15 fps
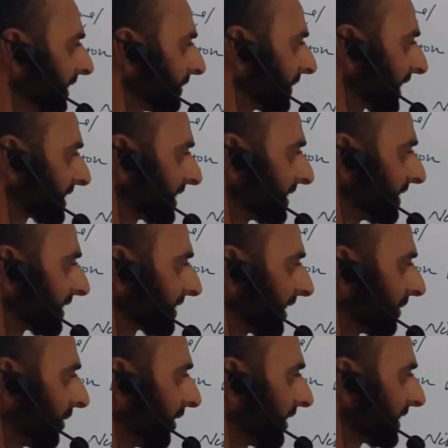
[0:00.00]

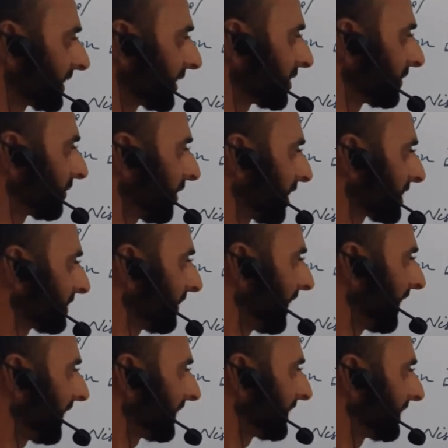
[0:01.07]
cytoplasm,
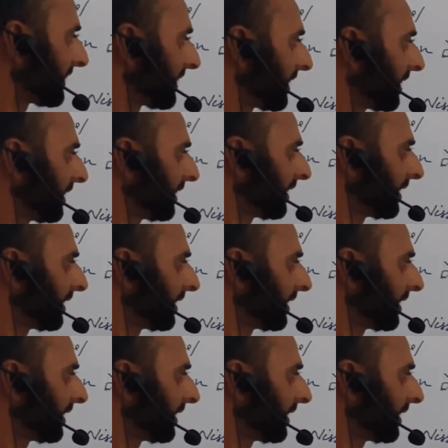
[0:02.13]
and in the